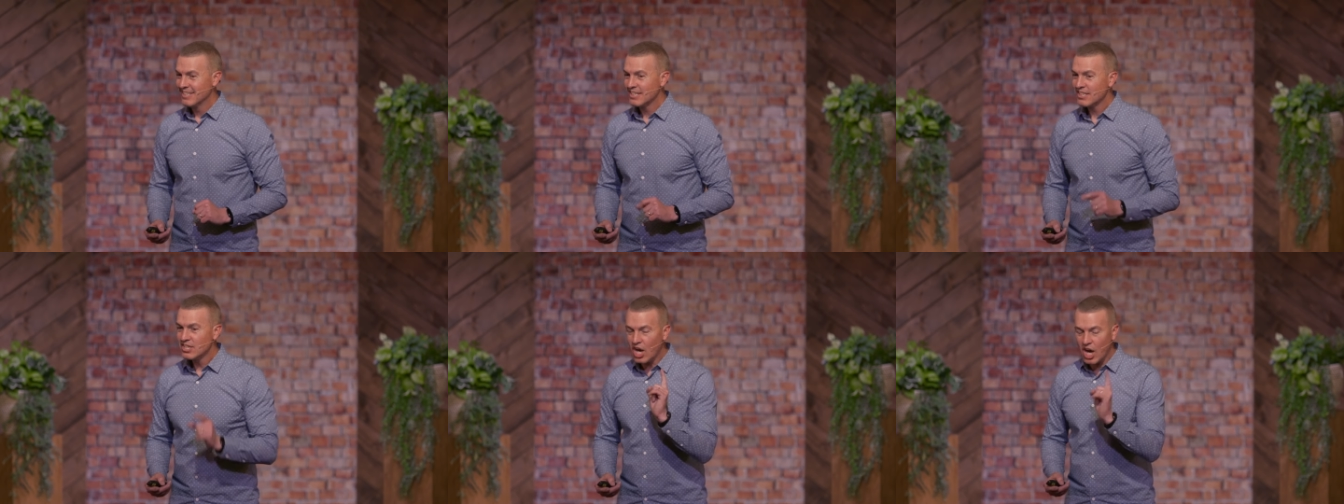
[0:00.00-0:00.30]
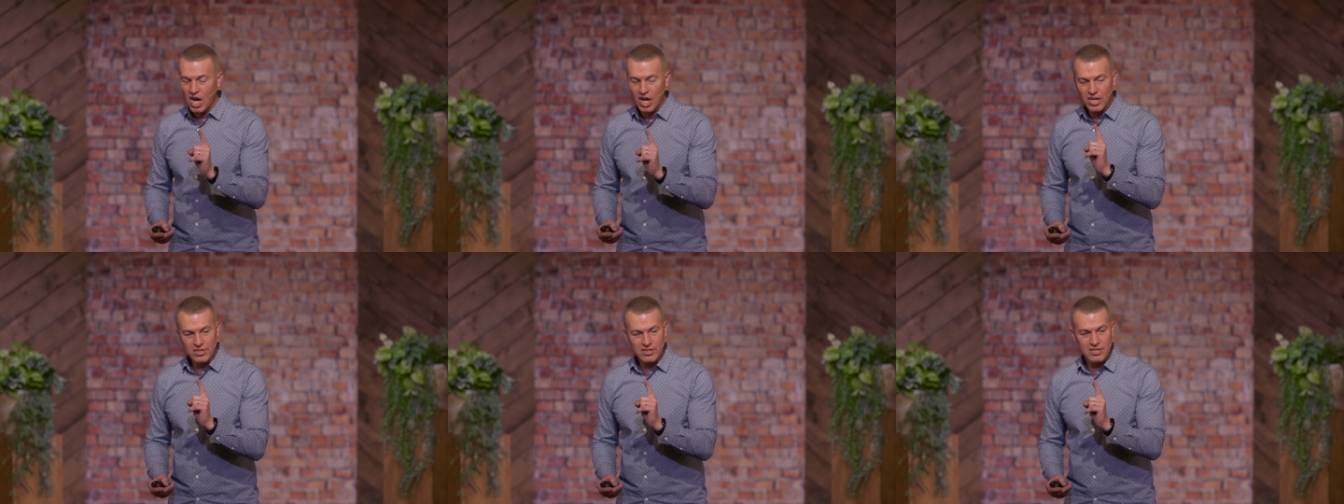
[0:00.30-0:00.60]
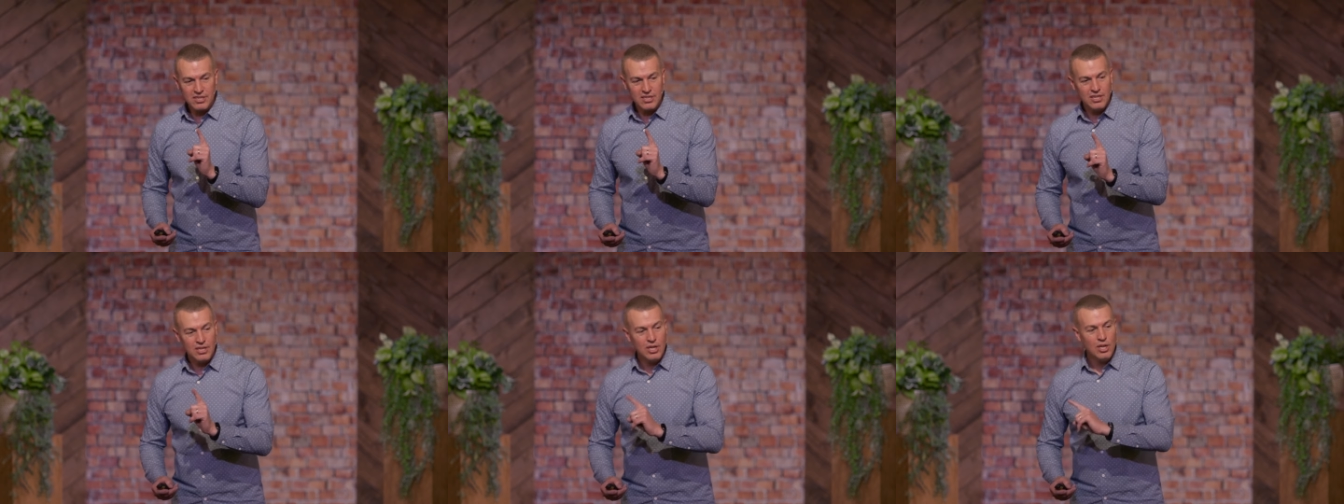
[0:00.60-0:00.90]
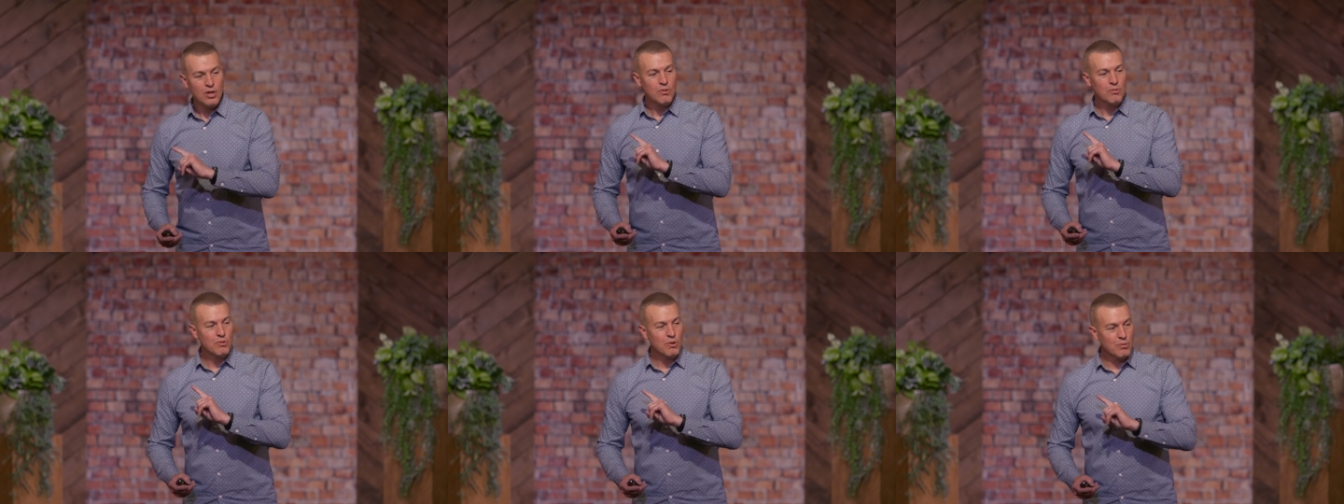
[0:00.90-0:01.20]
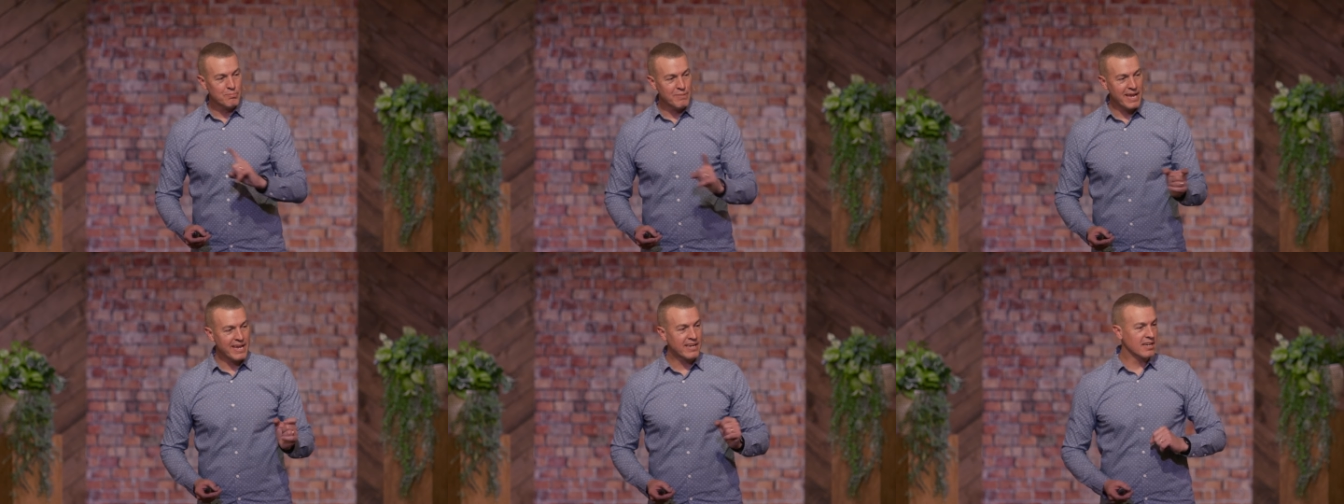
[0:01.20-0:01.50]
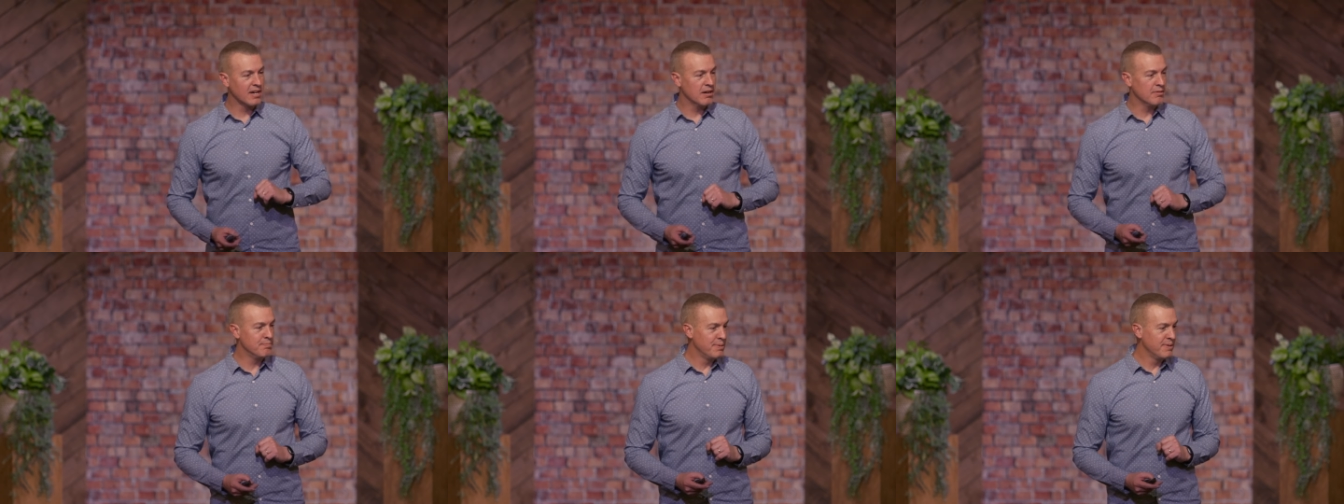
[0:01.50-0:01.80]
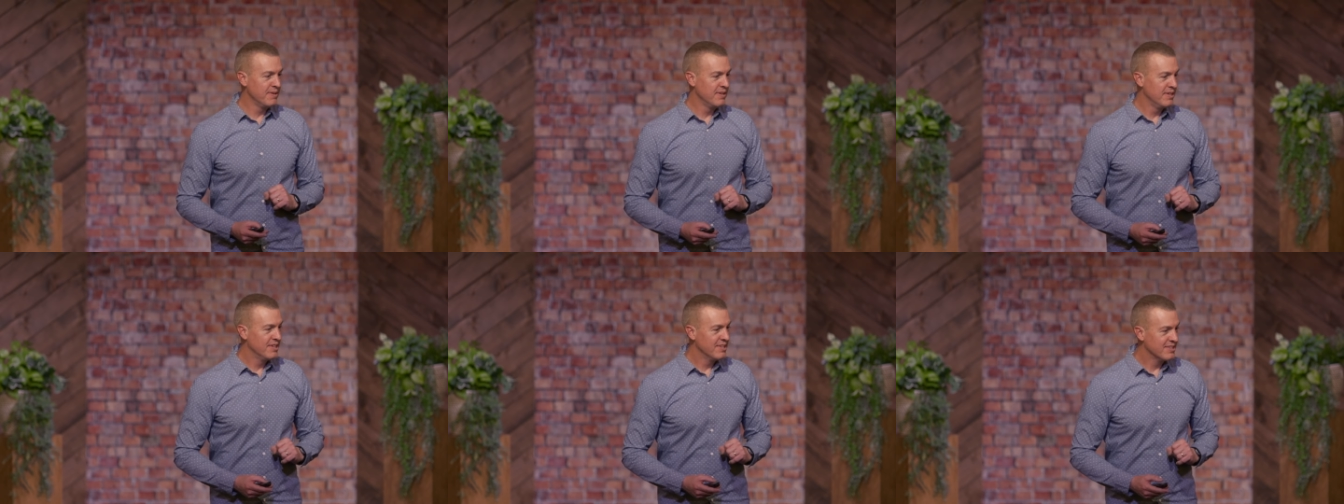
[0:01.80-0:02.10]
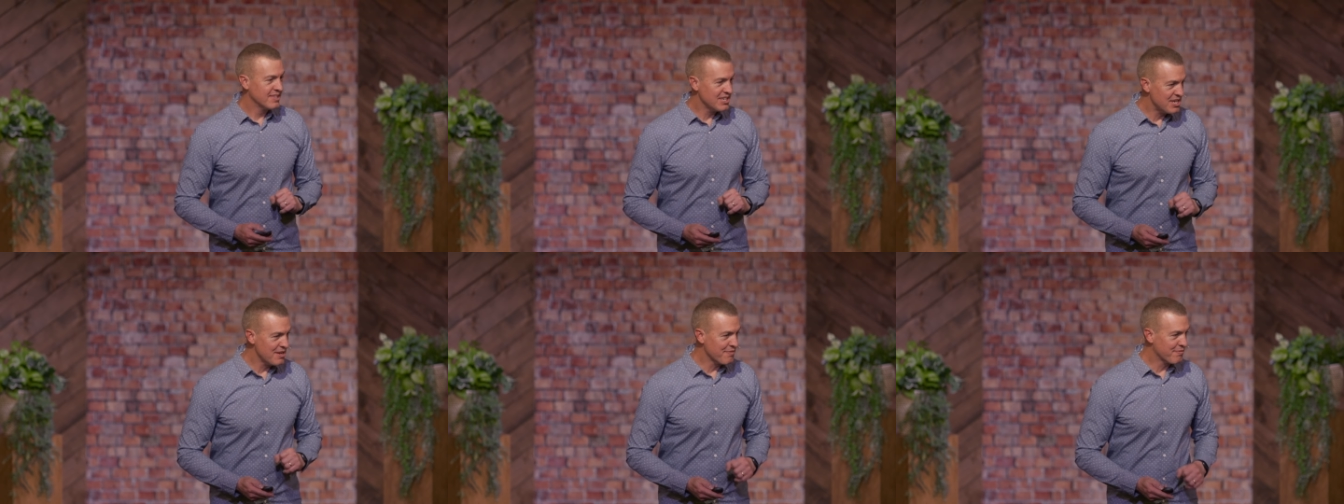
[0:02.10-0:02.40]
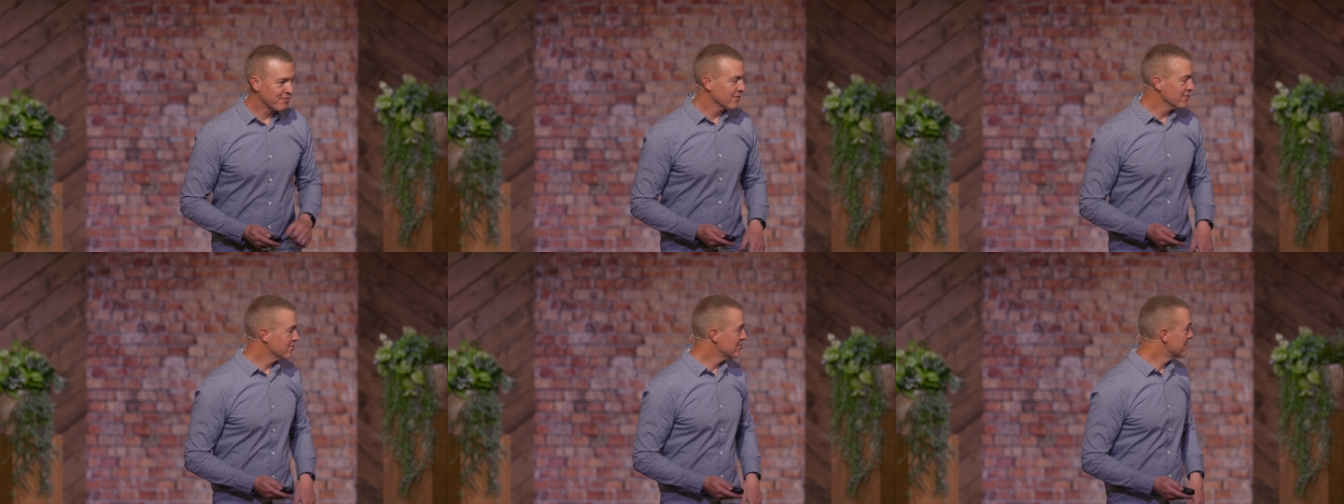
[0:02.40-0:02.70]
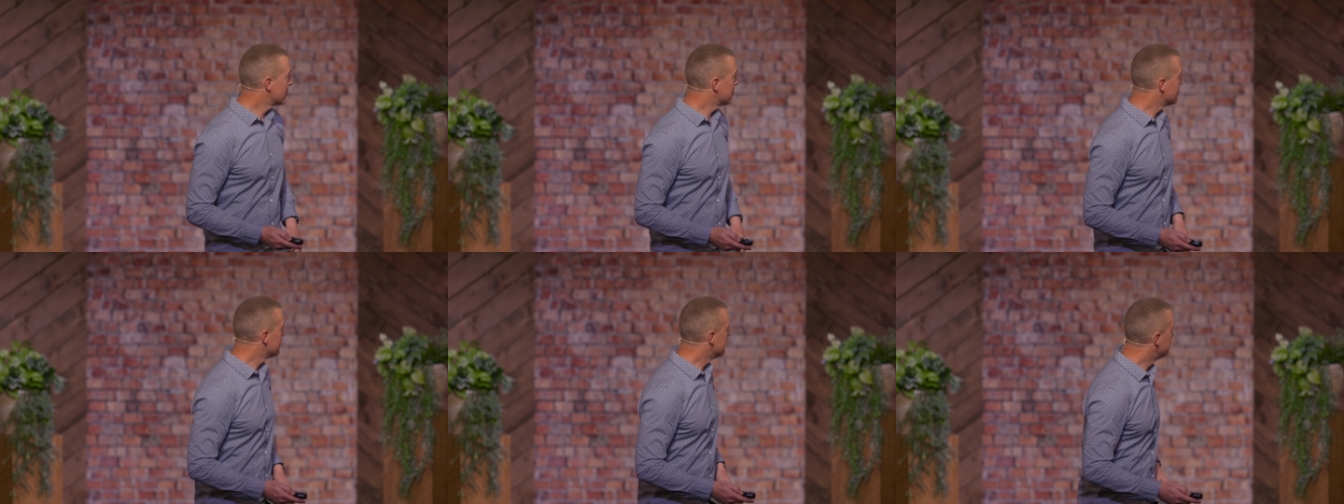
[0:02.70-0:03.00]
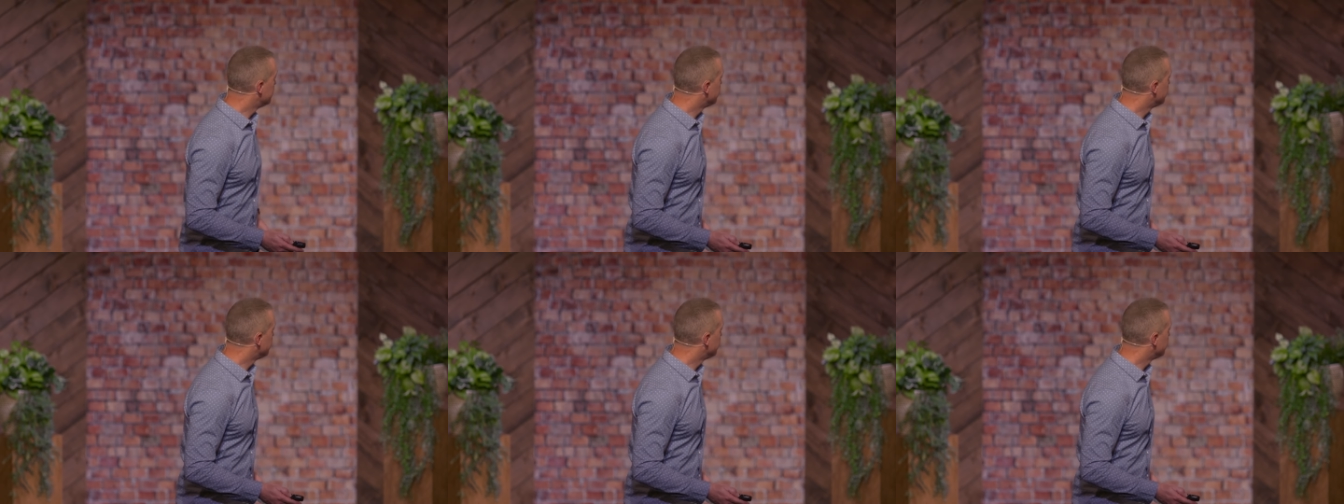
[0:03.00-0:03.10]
God will make up the difference.